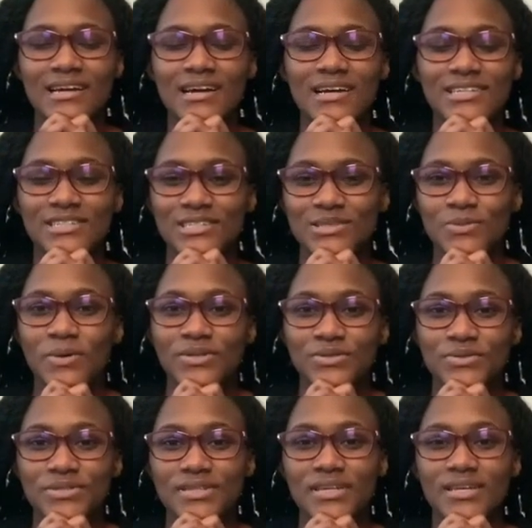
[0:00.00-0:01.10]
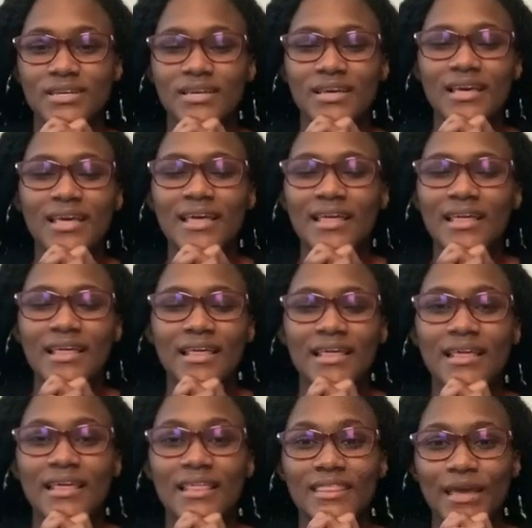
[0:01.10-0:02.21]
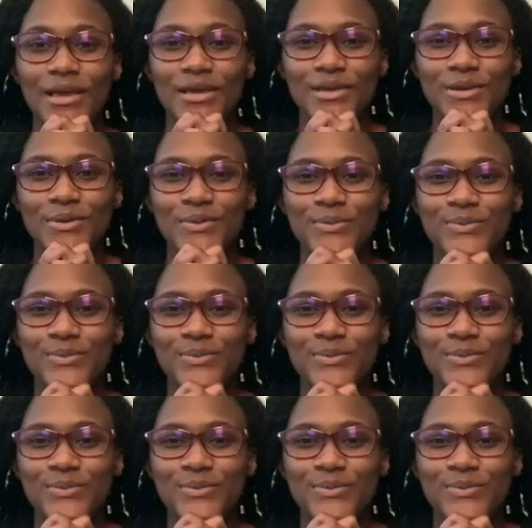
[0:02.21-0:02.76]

I just want to say thank you.